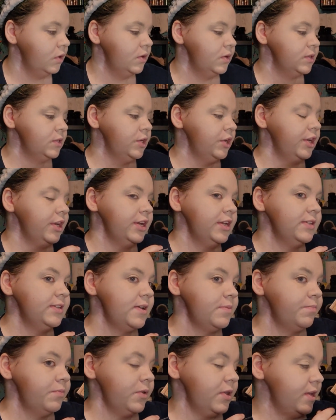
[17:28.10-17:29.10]
So you're going
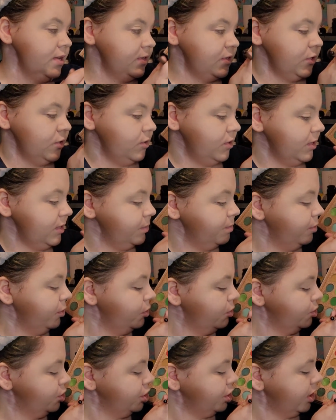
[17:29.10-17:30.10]
to dip into this
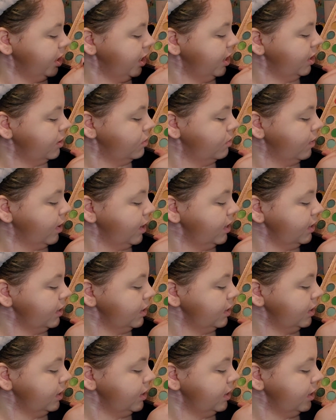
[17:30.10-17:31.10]
blue shade right
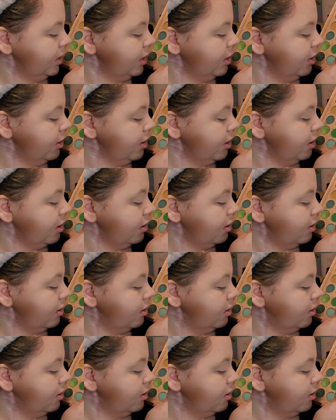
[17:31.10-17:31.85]
here.